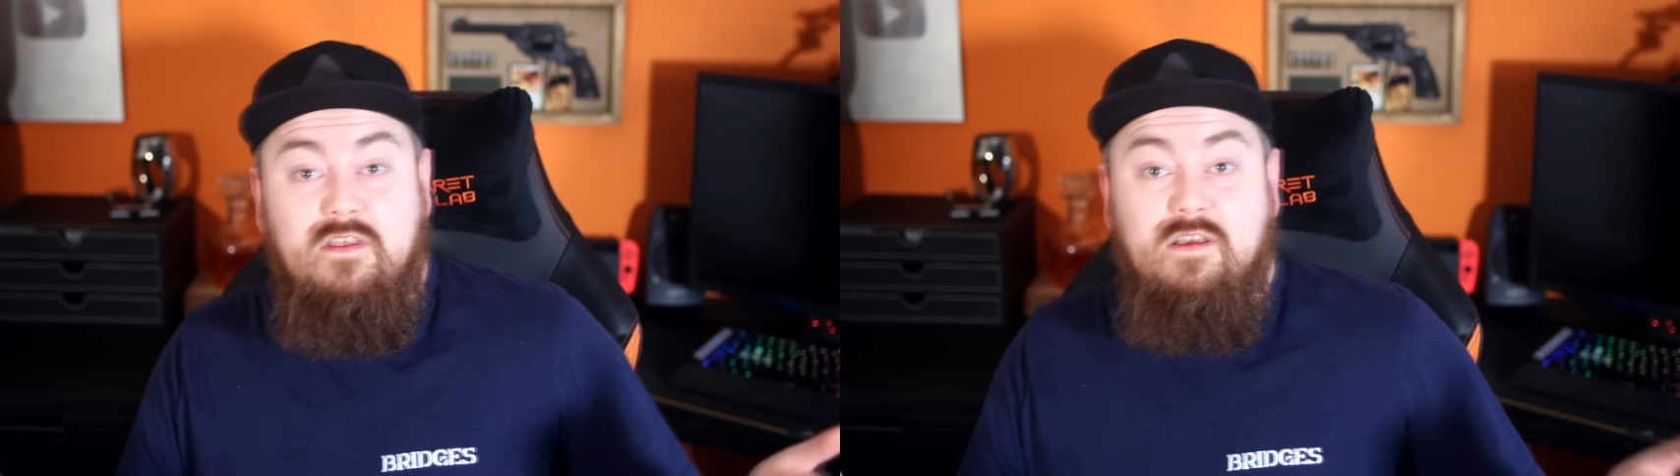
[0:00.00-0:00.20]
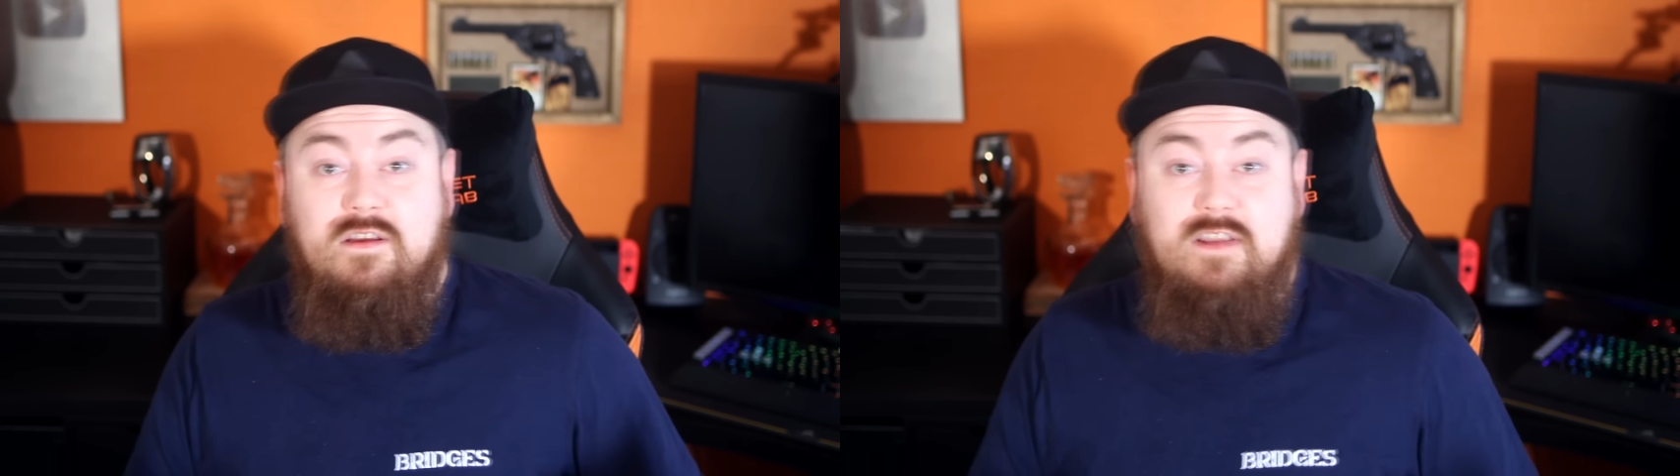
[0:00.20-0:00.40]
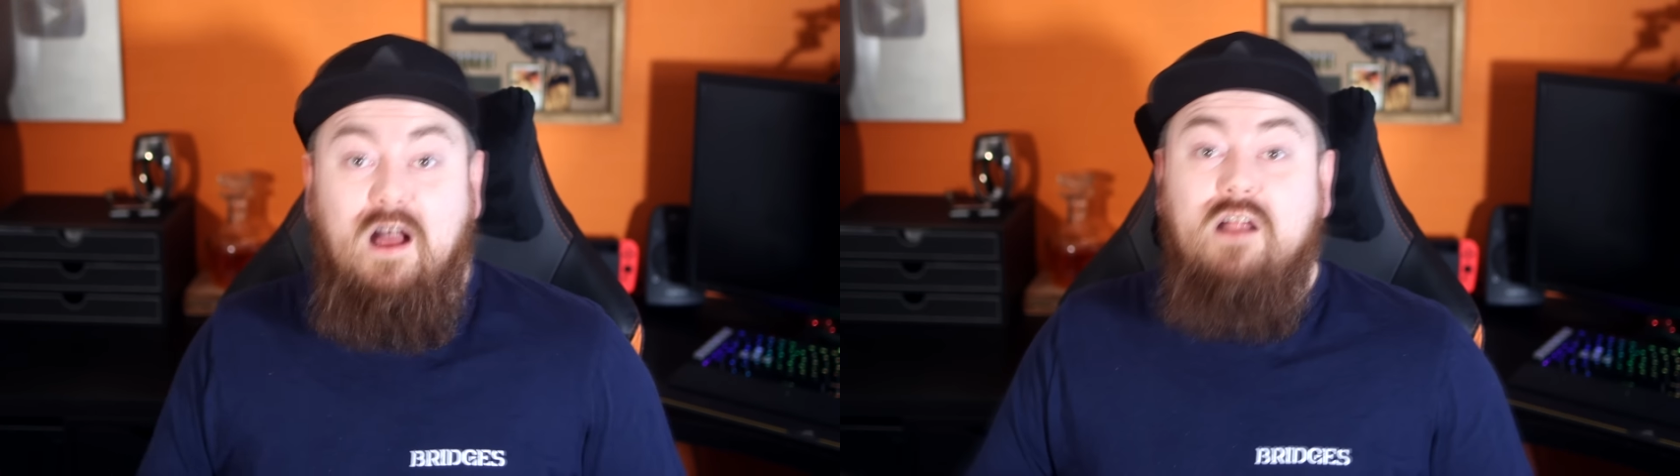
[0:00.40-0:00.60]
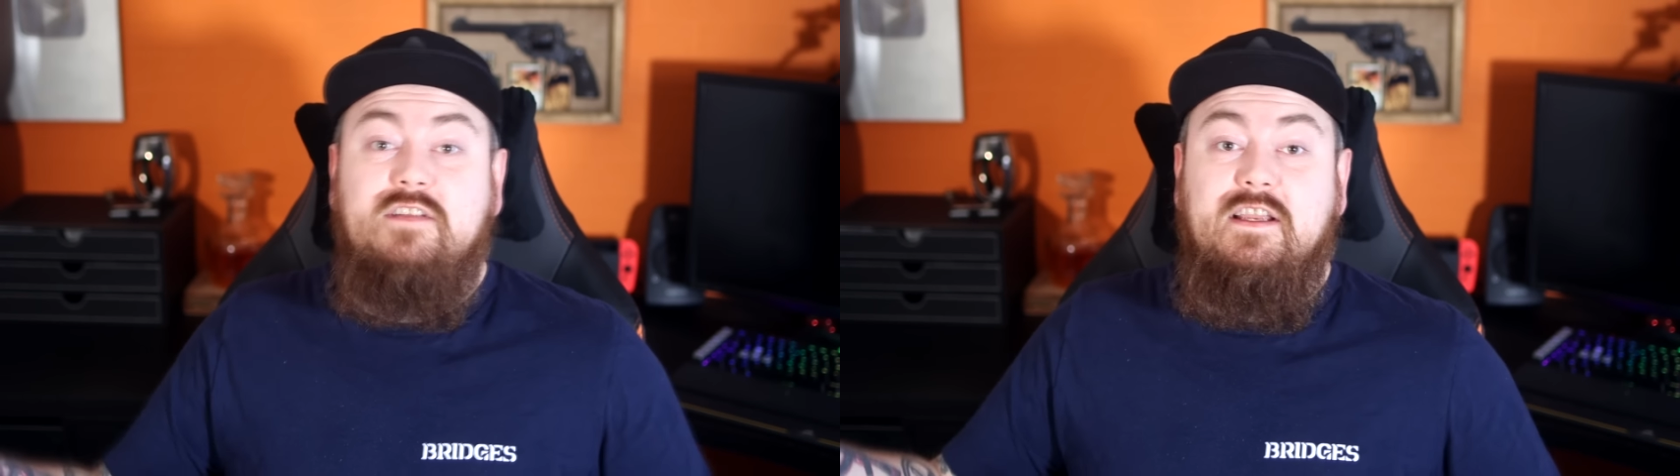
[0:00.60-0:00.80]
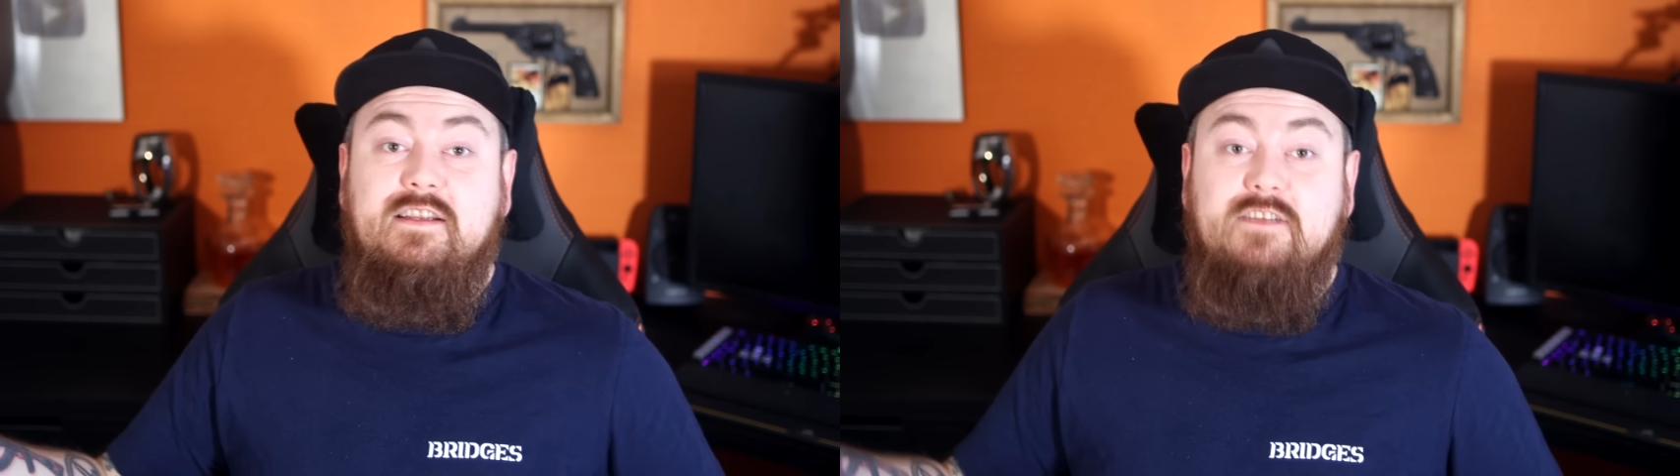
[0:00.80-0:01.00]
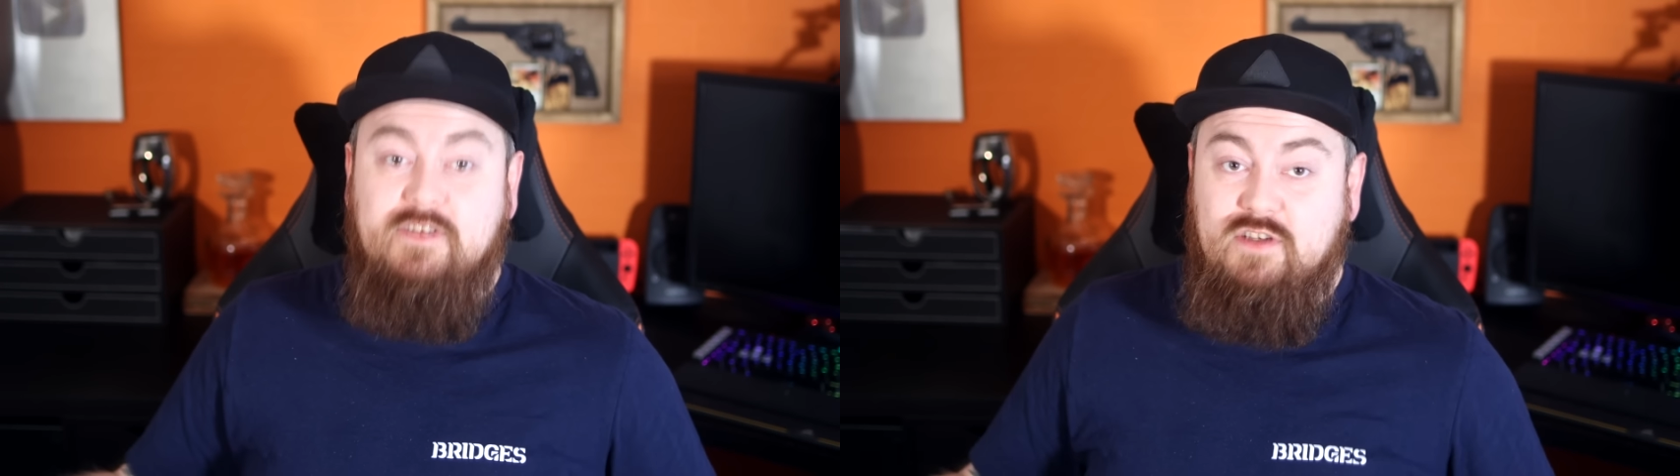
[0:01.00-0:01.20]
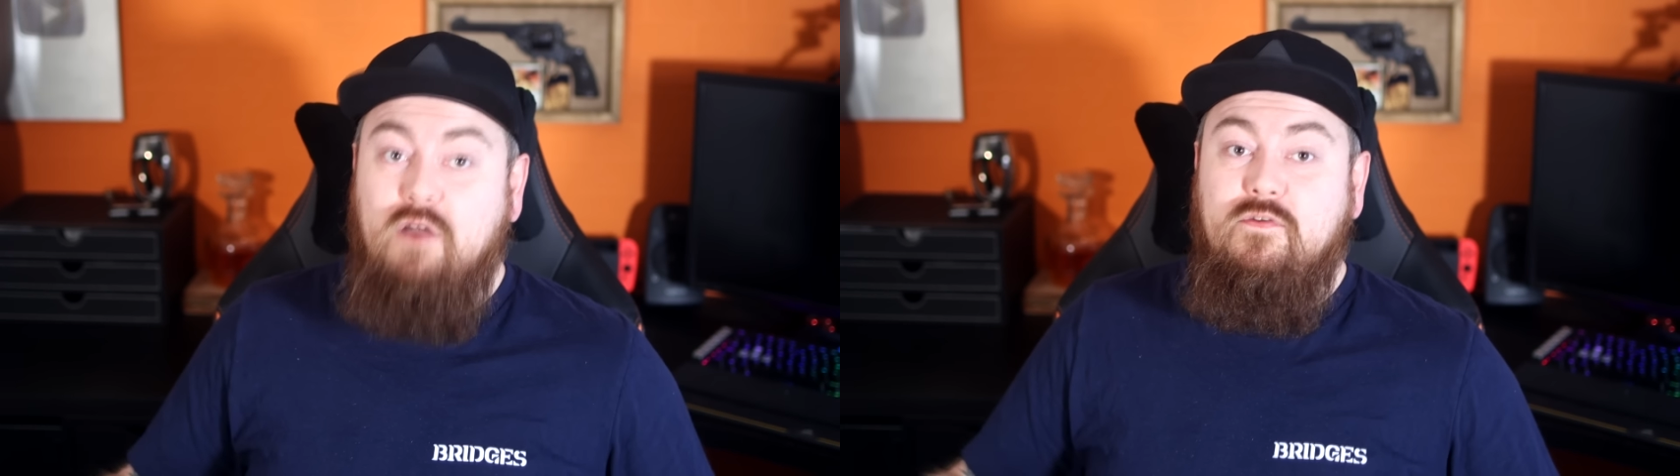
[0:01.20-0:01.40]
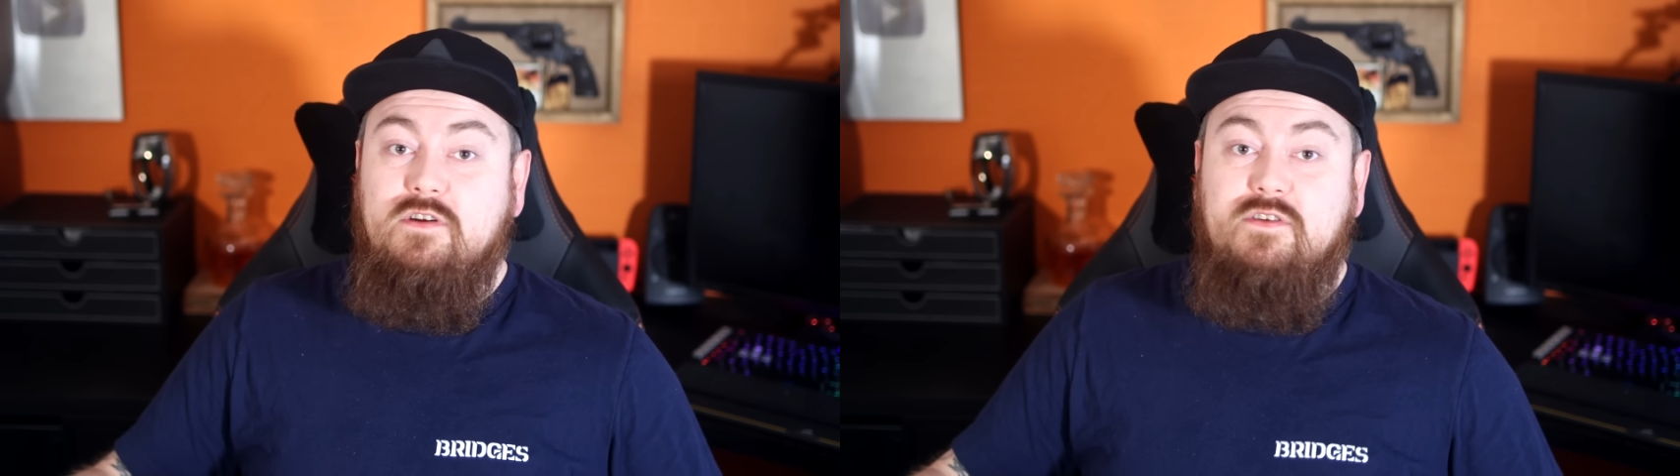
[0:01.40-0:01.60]
the Gardaí
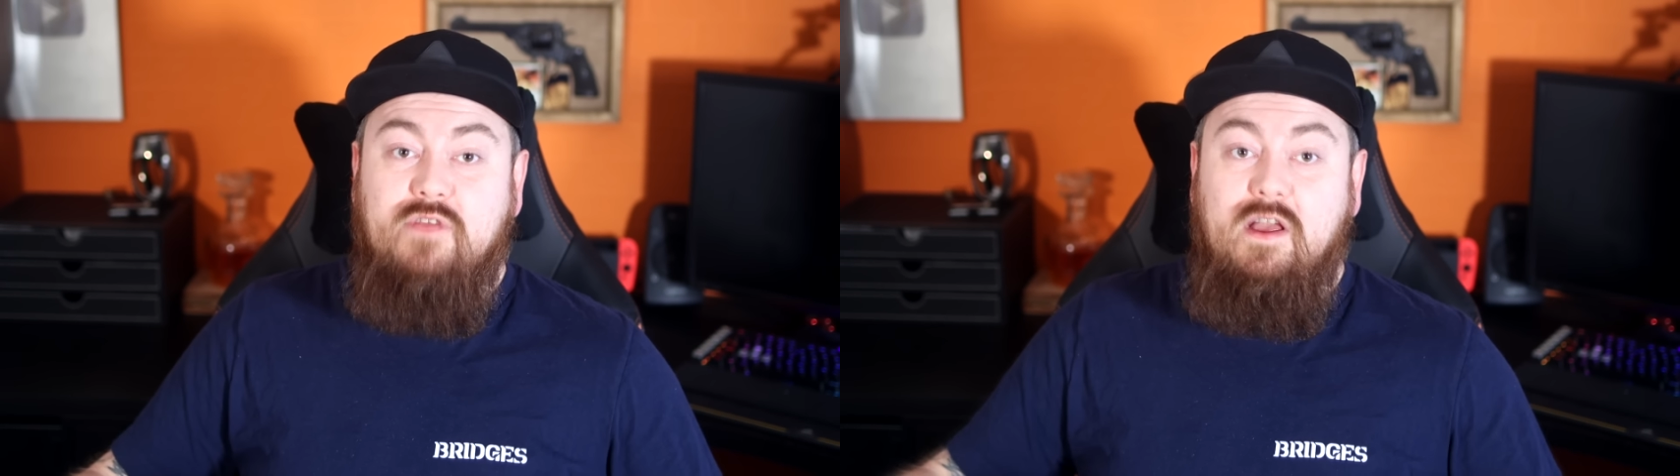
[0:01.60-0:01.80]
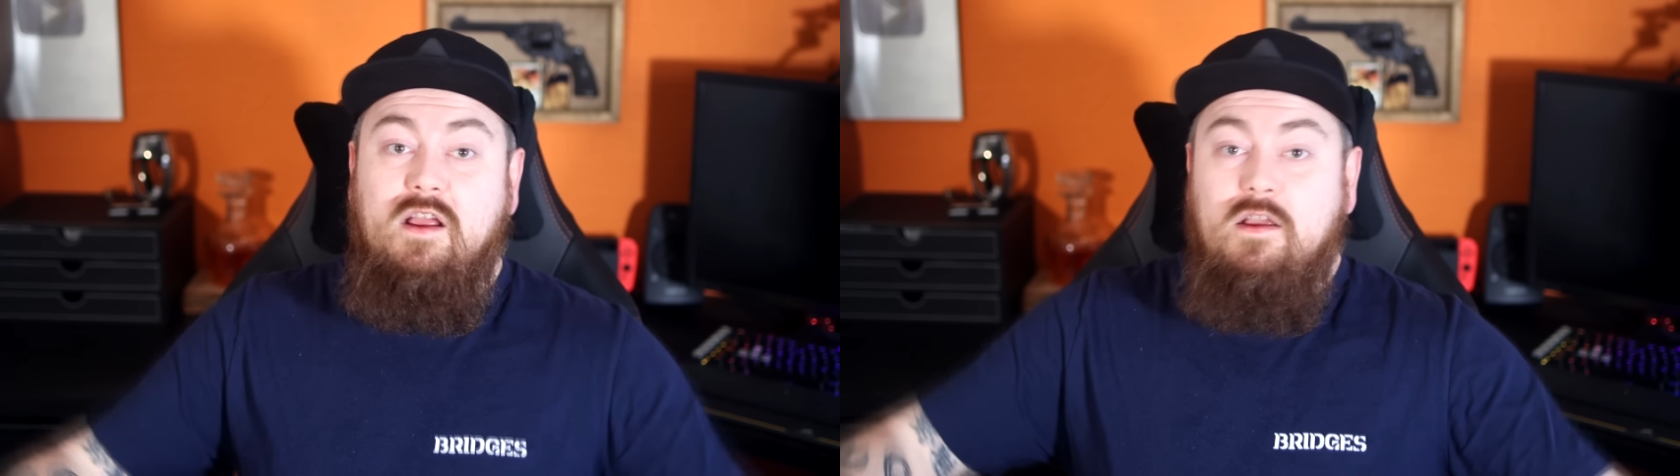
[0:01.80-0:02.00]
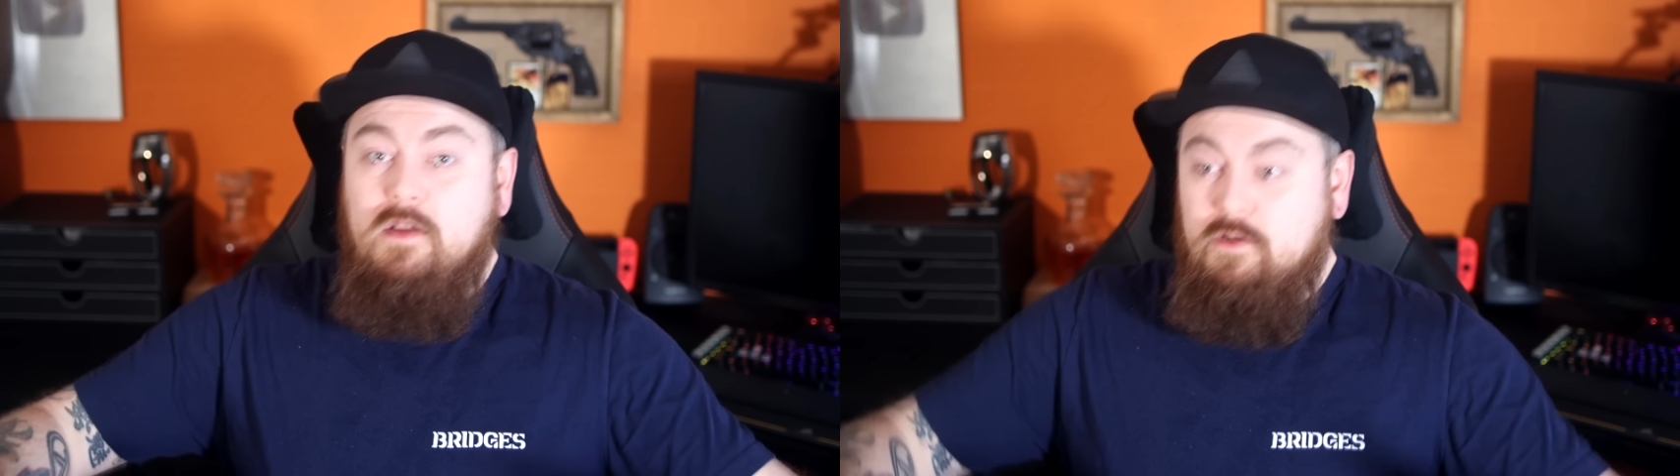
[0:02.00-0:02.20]
discovered that